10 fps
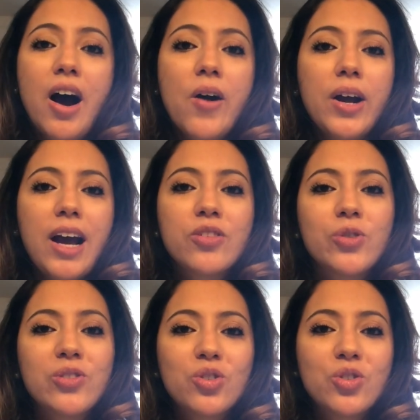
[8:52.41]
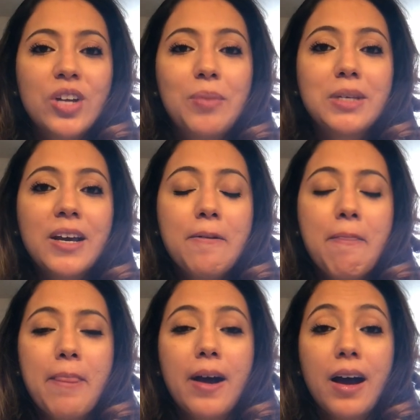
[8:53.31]
Alright guys, so that's just an update.
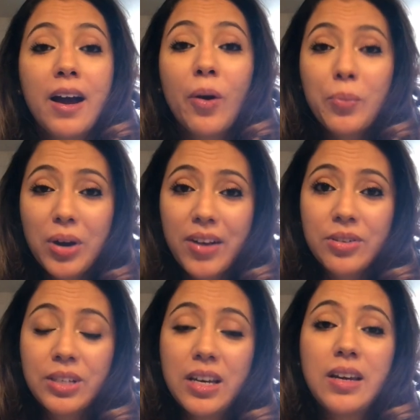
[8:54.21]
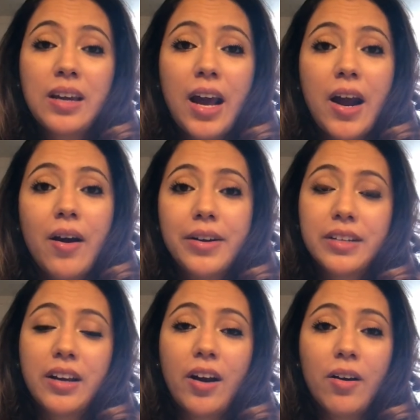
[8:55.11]
I hope you guys are taking care.
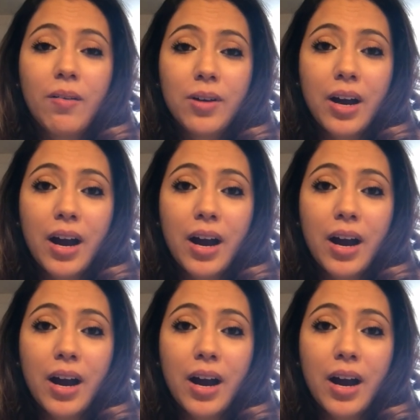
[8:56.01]
Take care of